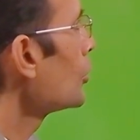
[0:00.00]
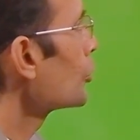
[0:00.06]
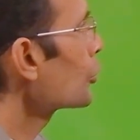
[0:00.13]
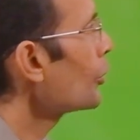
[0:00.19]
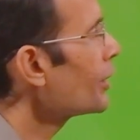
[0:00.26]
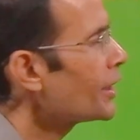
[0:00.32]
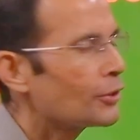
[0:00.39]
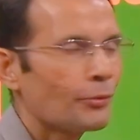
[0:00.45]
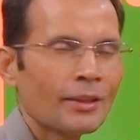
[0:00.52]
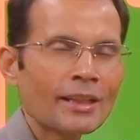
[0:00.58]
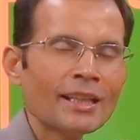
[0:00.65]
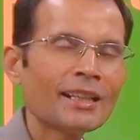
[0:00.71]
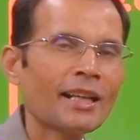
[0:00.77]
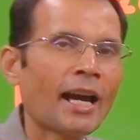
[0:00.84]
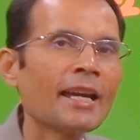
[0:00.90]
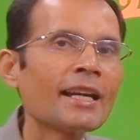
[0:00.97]
So it is
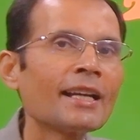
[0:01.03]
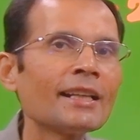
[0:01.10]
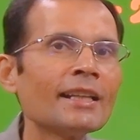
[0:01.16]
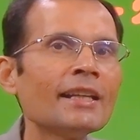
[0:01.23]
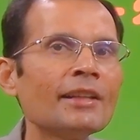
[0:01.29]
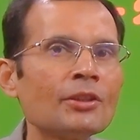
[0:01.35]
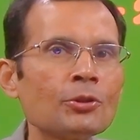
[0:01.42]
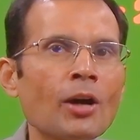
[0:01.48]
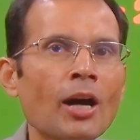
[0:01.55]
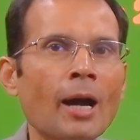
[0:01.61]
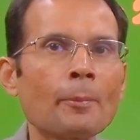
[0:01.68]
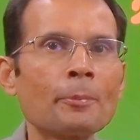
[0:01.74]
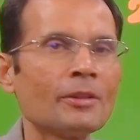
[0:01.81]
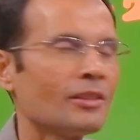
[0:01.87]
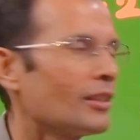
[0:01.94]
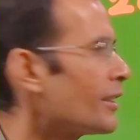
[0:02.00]
very likely to
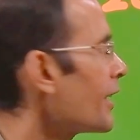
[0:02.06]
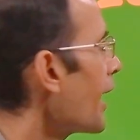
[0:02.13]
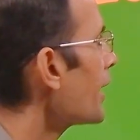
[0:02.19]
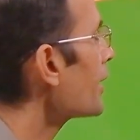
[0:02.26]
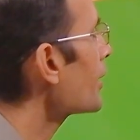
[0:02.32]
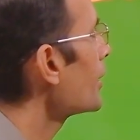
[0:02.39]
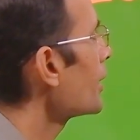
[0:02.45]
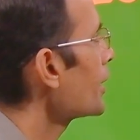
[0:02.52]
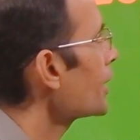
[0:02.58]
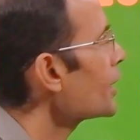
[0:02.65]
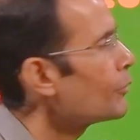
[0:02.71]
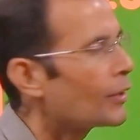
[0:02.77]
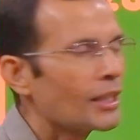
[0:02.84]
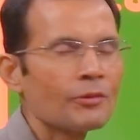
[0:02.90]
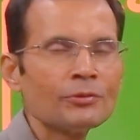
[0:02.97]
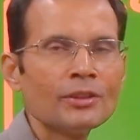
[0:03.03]
happen that
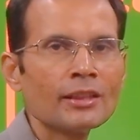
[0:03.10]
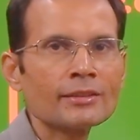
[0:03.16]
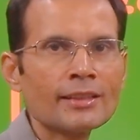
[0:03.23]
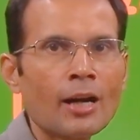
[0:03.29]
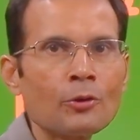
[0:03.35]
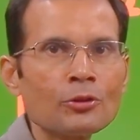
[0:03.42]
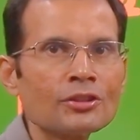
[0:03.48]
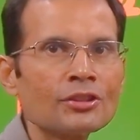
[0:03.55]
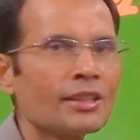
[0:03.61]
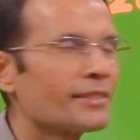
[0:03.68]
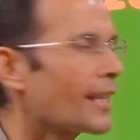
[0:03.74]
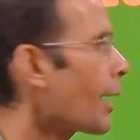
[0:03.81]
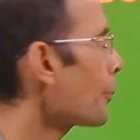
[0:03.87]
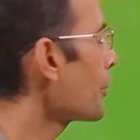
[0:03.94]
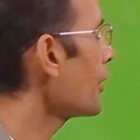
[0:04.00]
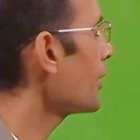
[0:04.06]
even if the sounds
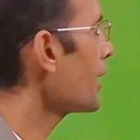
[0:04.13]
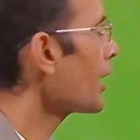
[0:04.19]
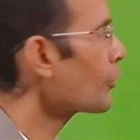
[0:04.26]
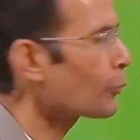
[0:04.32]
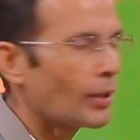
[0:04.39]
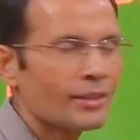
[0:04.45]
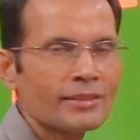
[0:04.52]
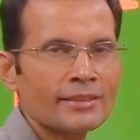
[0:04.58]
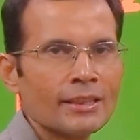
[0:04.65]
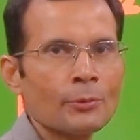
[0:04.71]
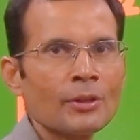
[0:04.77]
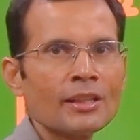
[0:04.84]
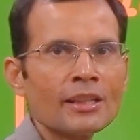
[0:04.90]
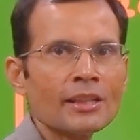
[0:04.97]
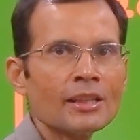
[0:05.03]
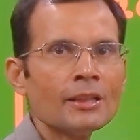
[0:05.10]
disappeared at
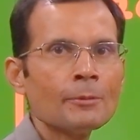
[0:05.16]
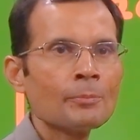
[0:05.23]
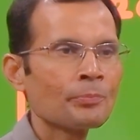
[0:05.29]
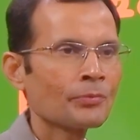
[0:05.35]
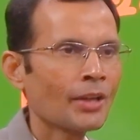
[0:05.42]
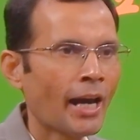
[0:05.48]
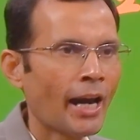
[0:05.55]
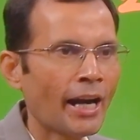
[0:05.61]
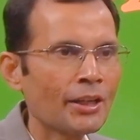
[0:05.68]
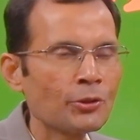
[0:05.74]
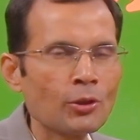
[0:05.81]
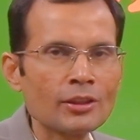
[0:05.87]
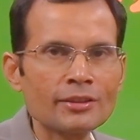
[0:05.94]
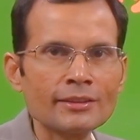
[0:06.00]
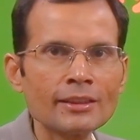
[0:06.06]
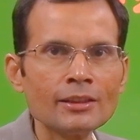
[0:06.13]
170 and
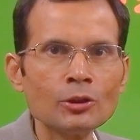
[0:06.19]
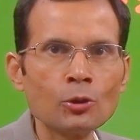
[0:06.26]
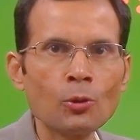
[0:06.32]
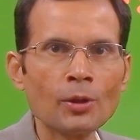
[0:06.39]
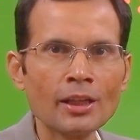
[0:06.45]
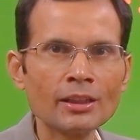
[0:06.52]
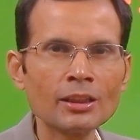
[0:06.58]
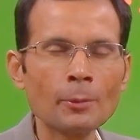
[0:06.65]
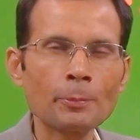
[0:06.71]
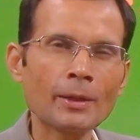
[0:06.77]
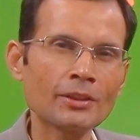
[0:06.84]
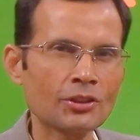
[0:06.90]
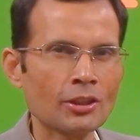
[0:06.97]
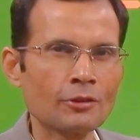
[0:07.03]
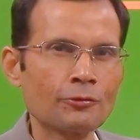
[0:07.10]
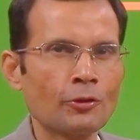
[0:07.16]
you are still lowering the
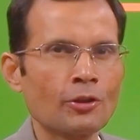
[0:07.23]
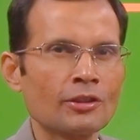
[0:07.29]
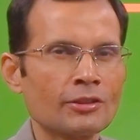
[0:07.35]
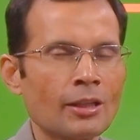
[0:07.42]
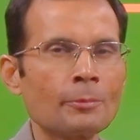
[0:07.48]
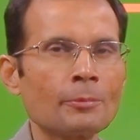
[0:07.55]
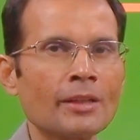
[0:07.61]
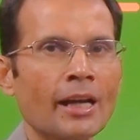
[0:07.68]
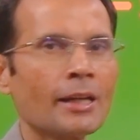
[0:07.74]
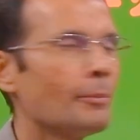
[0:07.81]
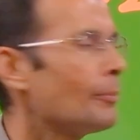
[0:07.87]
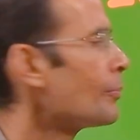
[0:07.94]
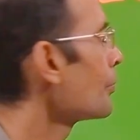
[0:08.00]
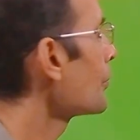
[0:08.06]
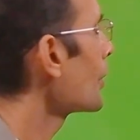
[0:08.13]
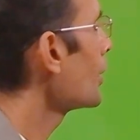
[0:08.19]
pressure for some
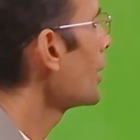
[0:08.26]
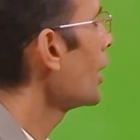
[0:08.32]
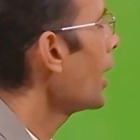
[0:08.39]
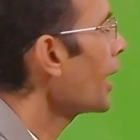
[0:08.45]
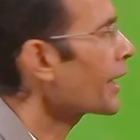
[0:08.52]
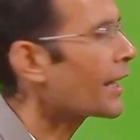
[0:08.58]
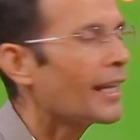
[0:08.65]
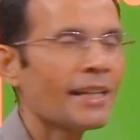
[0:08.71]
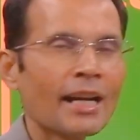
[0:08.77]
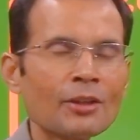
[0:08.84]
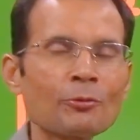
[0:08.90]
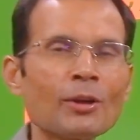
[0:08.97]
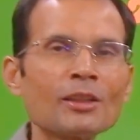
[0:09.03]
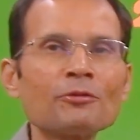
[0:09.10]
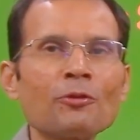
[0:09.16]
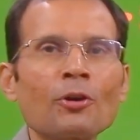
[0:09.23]
time, again at
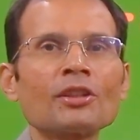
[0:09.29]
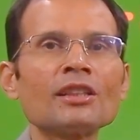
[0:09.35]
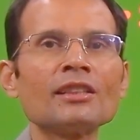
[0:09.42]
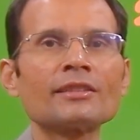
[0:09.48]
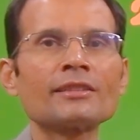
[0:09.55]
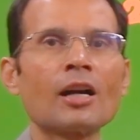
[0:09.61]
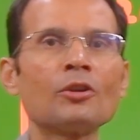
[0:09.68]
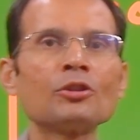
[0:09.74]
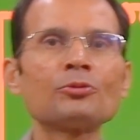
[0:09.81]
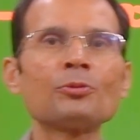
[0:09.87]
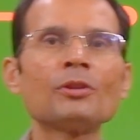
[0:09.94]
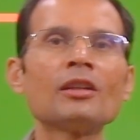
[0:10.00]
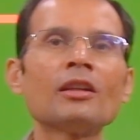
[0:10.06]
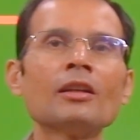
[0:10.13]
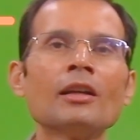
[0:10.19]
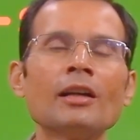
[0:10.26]
140 the sounds
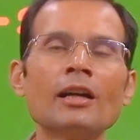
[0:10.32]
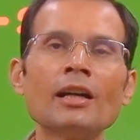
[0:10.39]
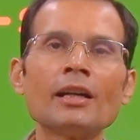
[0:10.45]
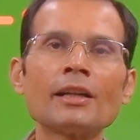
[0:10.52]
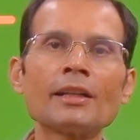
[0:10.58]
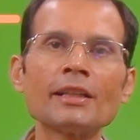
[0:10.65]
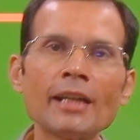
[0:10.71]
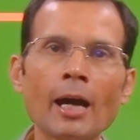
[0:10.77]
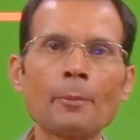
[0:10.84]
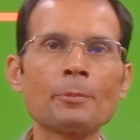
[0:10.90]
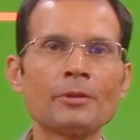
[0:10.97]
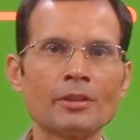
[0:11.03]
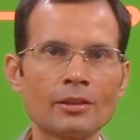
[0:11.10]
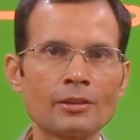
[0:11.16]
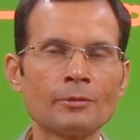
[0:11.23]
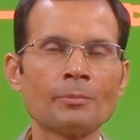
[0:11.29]
will
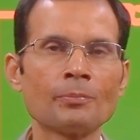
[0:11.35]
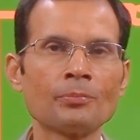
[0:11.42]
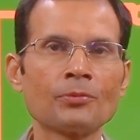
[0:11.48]
reappear,